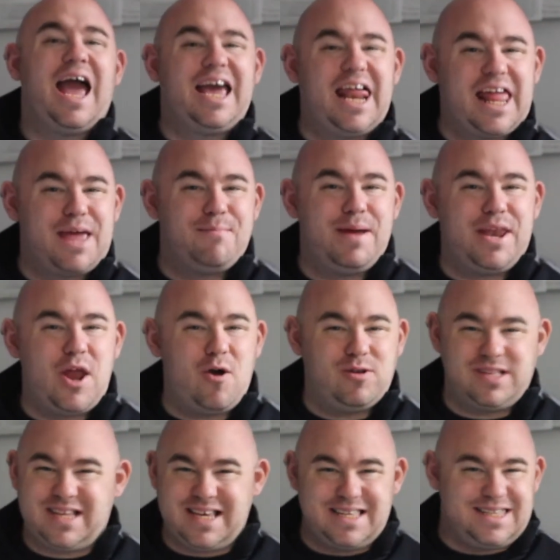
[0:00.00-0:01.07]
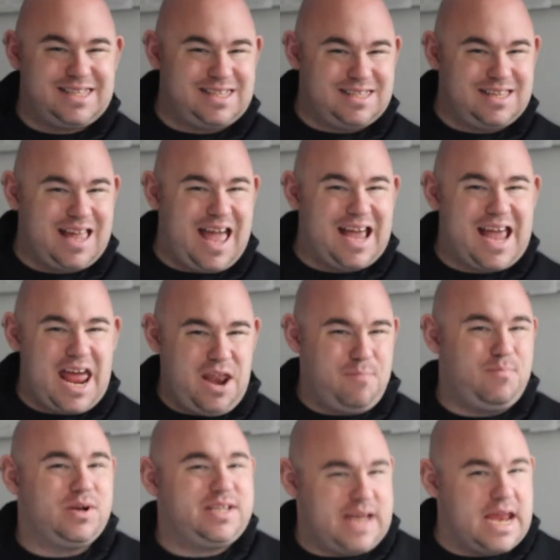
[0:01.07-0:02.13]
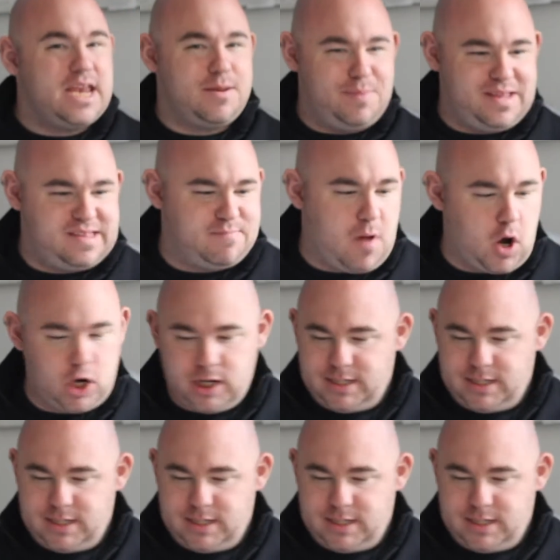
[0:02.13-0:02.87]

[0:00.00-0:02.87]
Gotta get my notes because I kind of pretend to be smart.